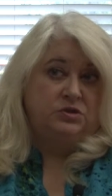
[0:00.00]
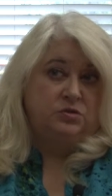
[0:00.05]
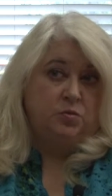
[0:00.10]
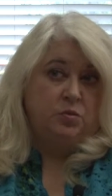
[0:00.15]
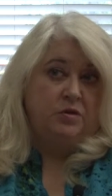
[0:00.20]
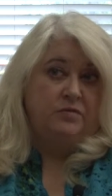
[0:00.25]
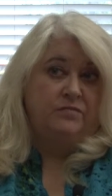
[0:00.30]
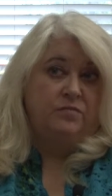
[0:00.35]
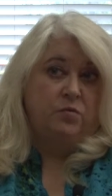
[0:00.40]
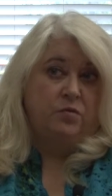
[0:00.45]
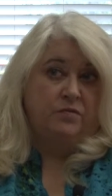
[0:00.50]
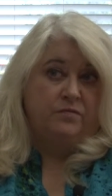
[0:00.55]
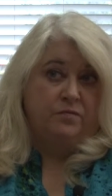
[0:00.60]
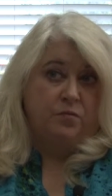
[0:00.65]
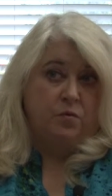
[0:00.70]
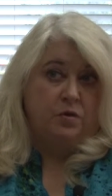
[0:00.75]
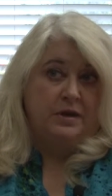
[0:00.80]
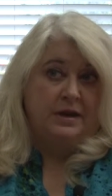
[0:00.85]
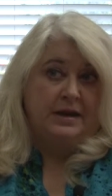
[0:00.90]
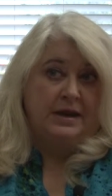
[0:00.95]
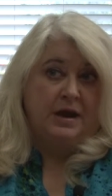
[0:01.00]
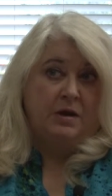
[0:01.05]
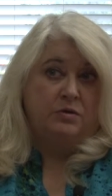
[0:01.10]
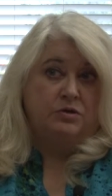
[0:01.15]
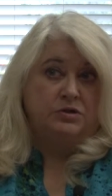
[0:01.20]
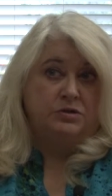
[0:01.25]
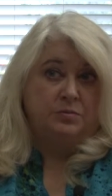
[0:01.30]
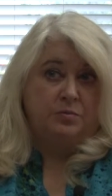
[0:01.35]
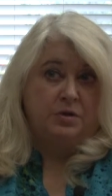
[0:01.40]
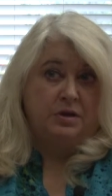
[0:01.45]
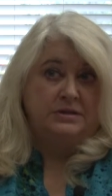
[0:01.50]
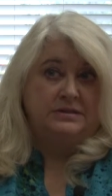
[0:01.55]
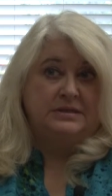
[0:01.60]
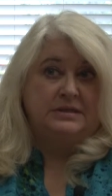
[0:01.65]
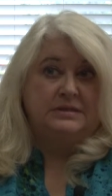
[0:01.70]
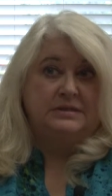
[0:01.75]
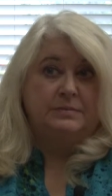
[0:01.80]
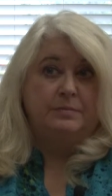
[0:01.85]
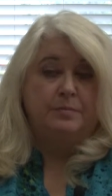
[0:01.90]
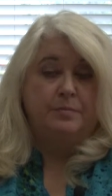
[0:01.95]
24 to 48 hours to
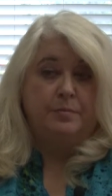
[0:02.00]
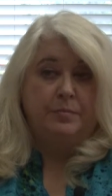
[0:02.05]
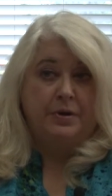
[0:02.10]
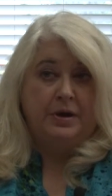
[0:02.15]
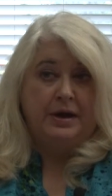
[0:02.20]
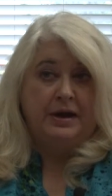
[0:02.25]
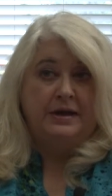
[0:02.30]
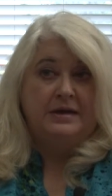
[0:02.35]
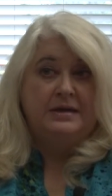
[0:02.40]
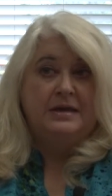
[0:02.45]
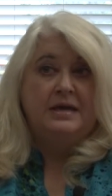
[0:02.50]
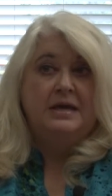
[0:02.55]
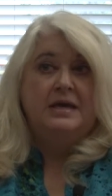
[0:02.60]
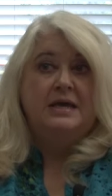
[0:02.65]
process, but